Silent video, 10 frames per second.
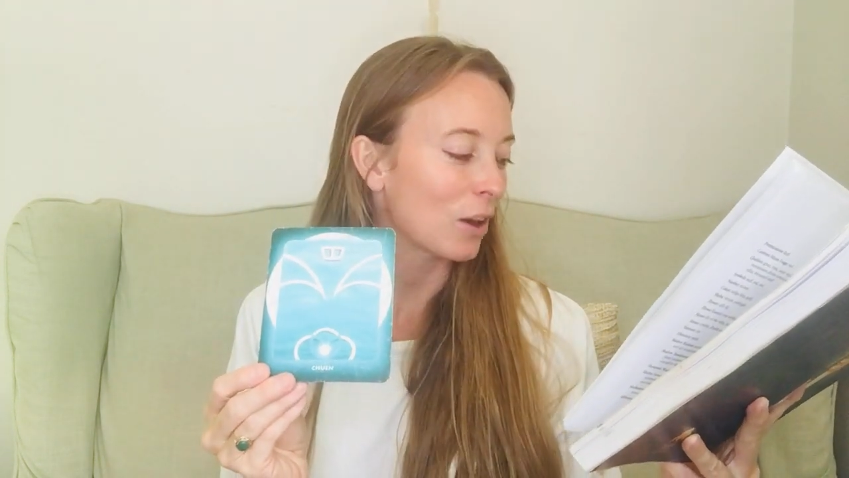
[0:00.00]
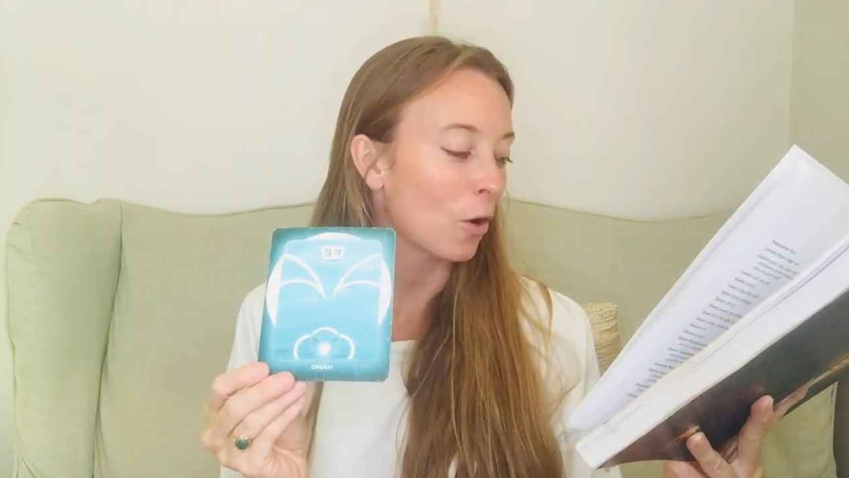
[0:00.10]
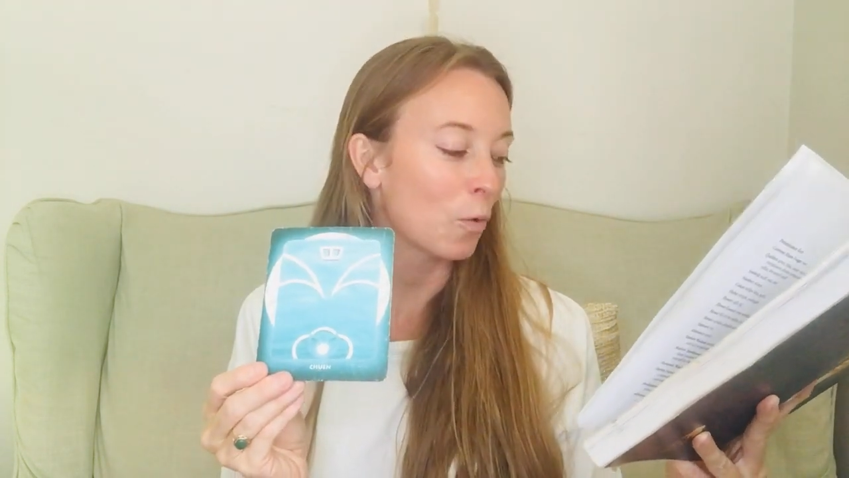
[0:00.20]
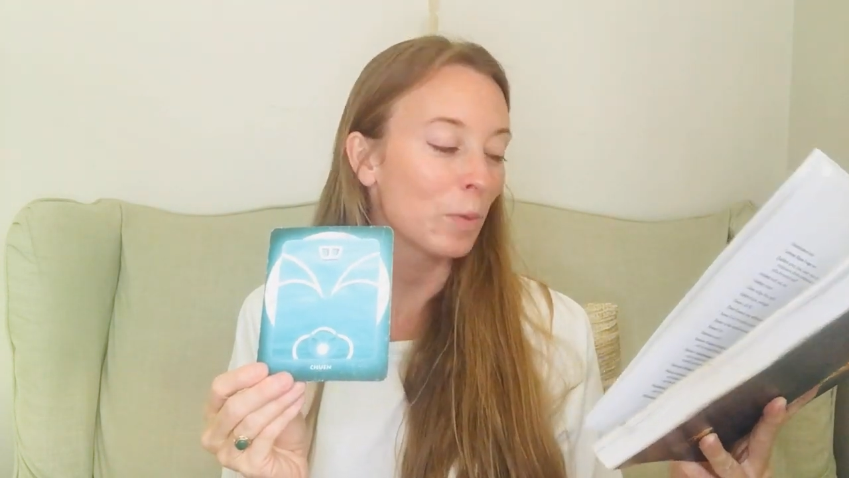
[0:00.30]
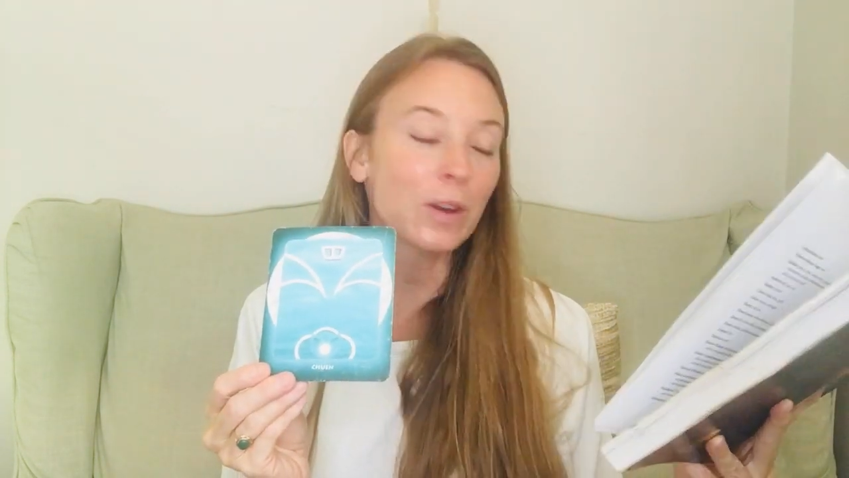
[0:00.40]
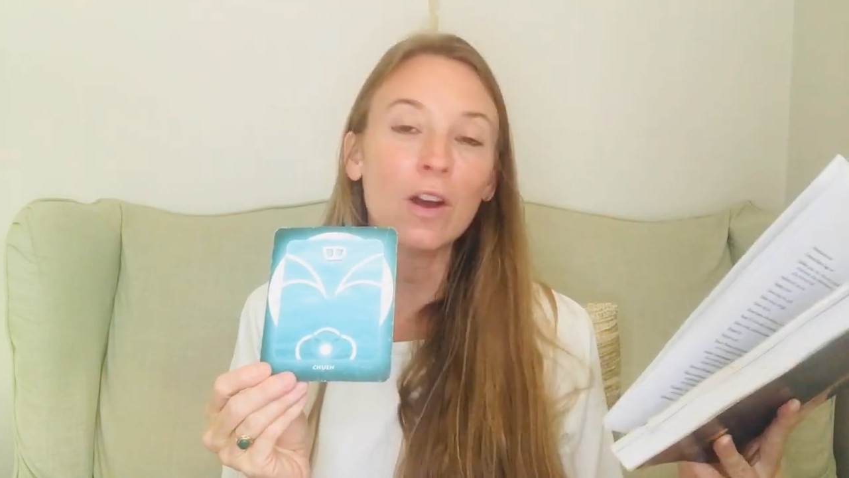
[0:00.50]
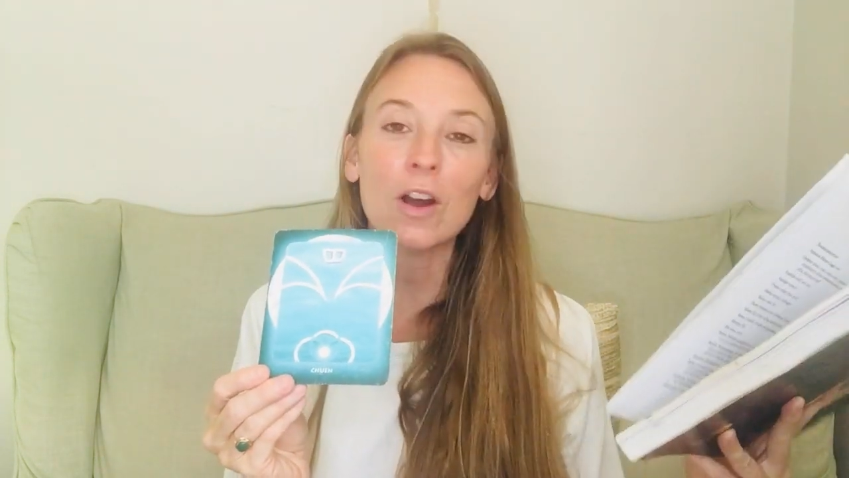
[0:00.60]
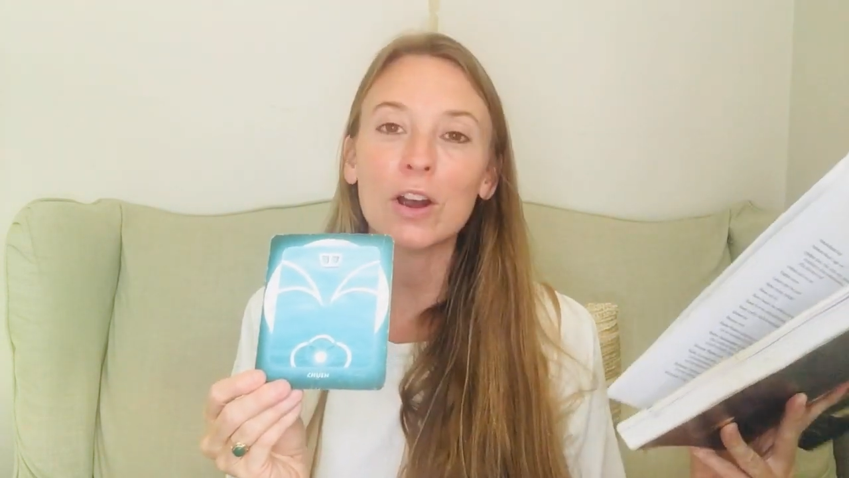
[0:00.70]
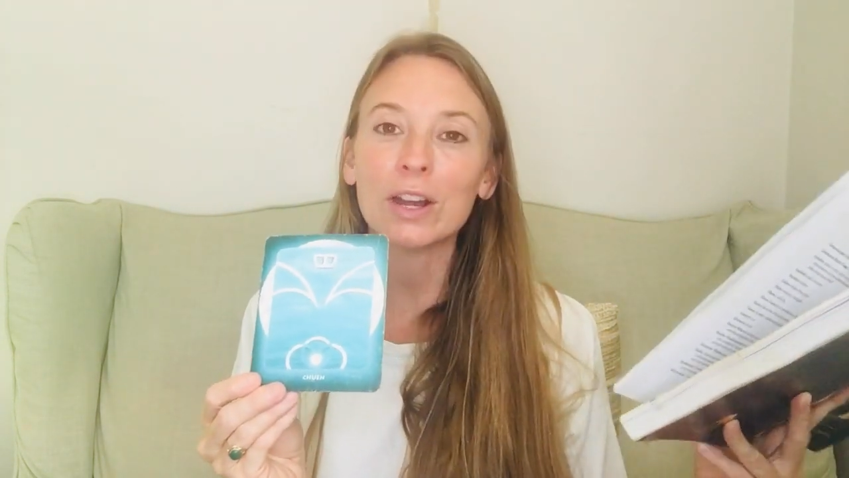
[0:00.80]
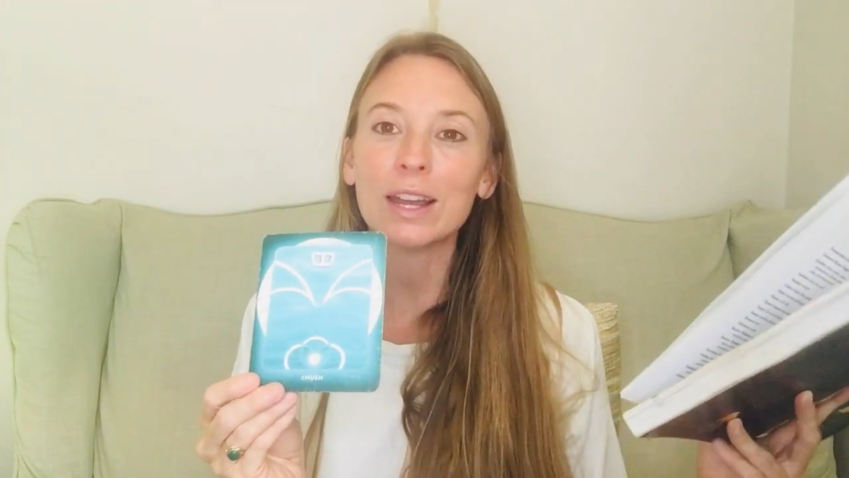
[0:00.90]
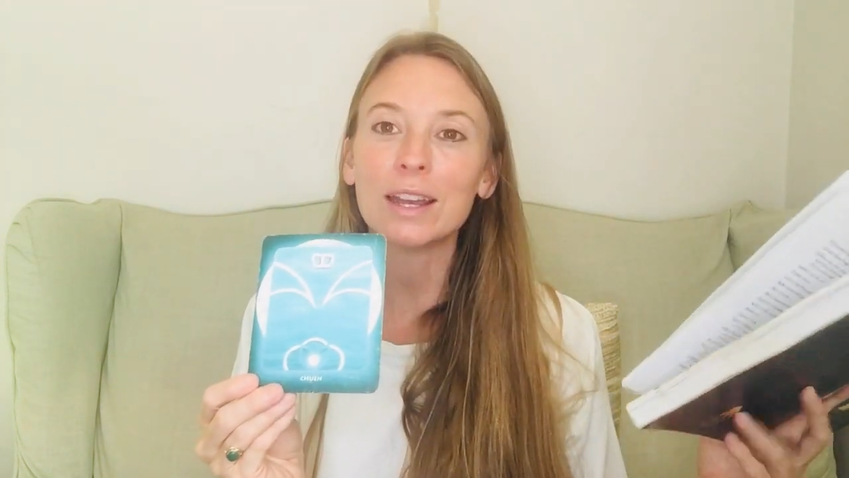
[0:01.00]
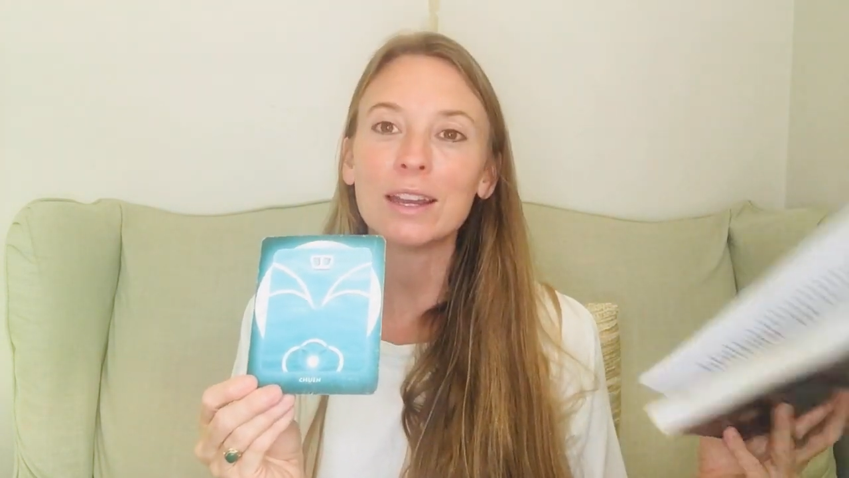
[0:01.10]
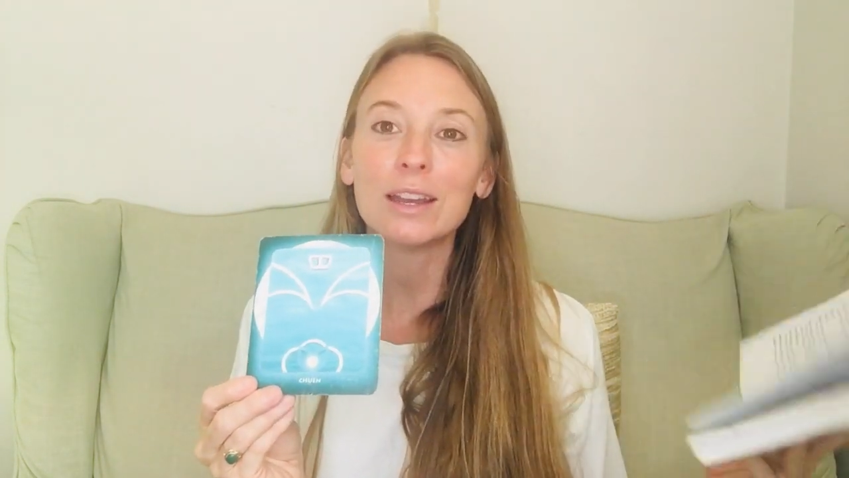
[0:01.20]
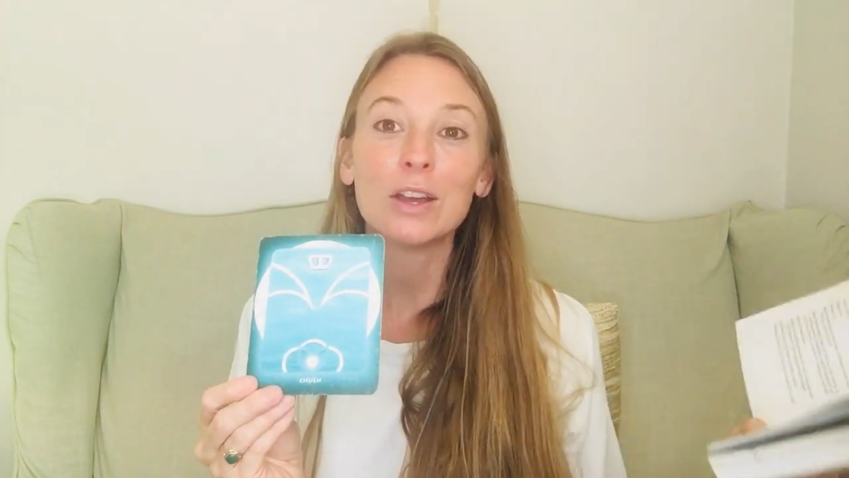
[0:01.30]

open-hearted,